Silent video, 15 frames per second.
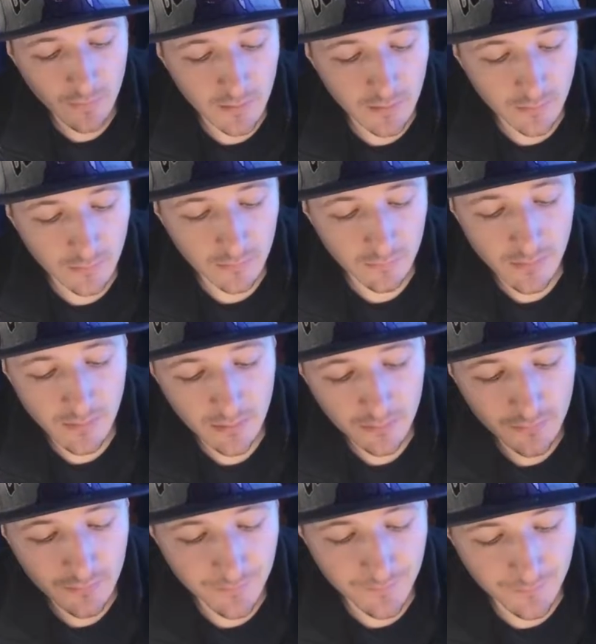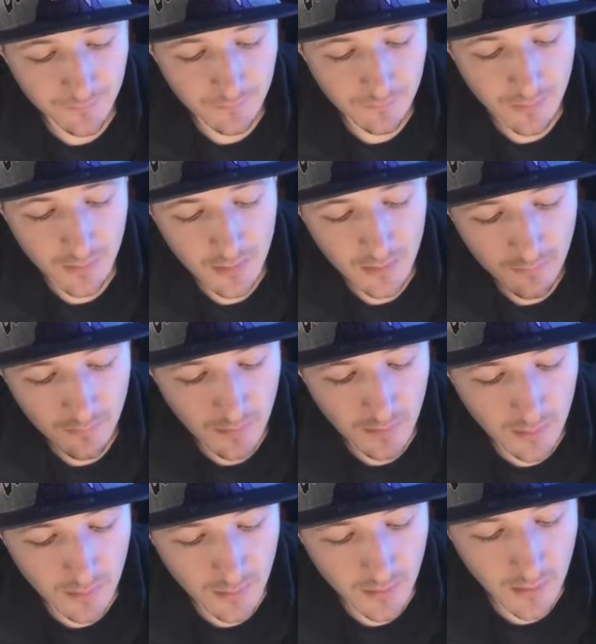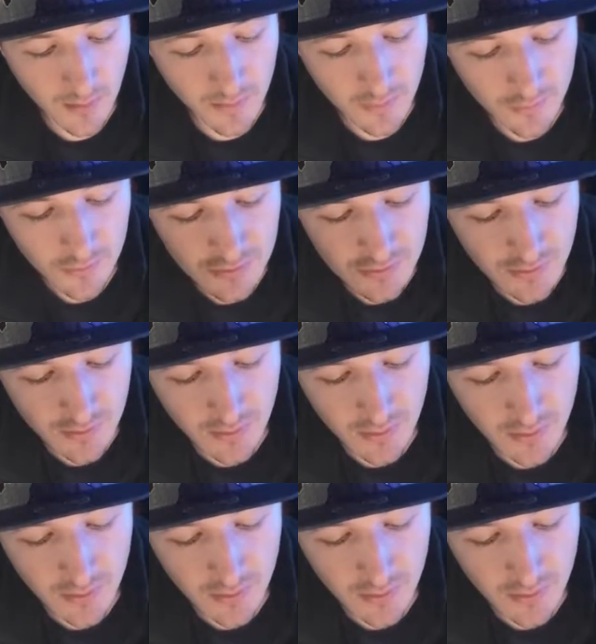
Weedle, Beldum, Panappy, Energy,